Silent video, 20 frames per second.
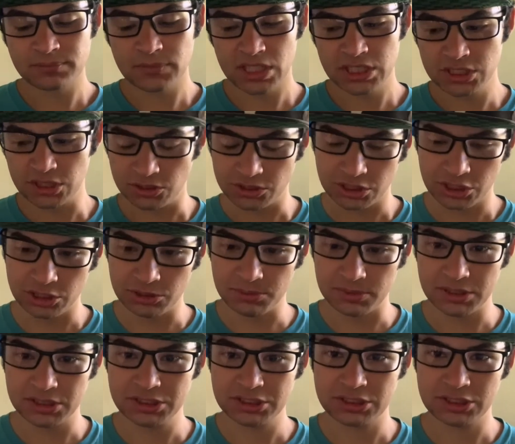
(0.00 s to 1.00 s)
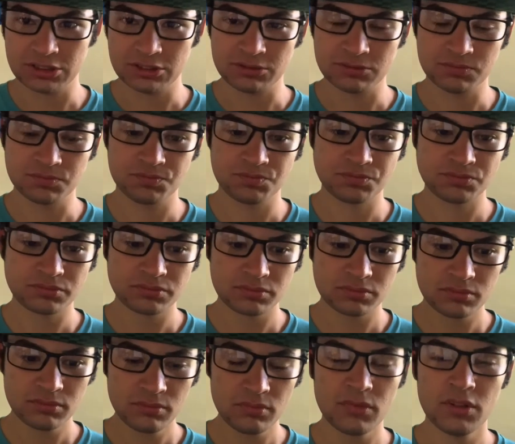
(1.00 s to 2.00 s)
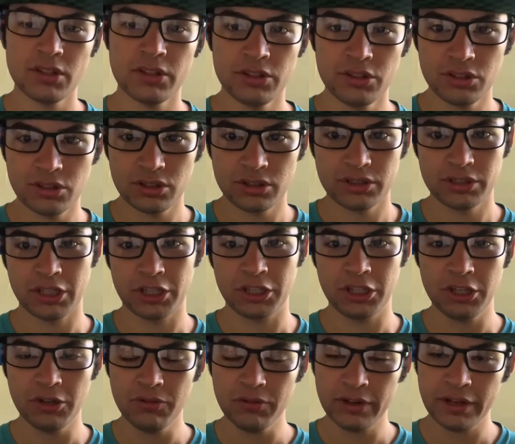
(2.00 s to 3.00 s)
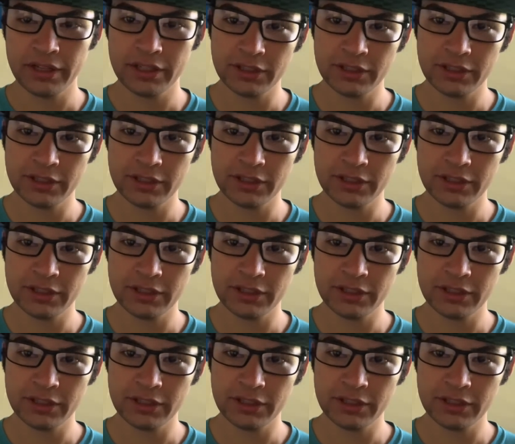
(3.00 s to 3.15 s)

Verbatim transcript: So excuse me. So the Q&A,